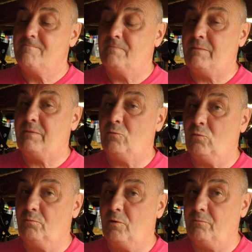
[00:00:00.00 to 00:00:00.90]
Maybe we
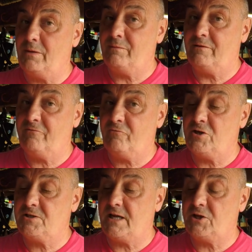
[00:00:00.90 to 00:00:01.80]
can pop them in the
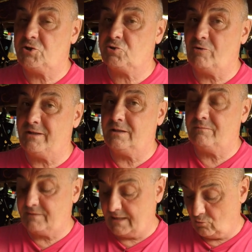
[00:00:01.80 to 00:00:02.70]
freezer and shrink them
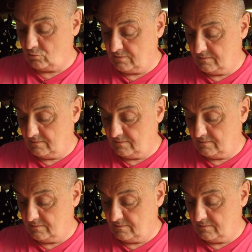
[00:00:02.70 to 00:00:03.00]
down.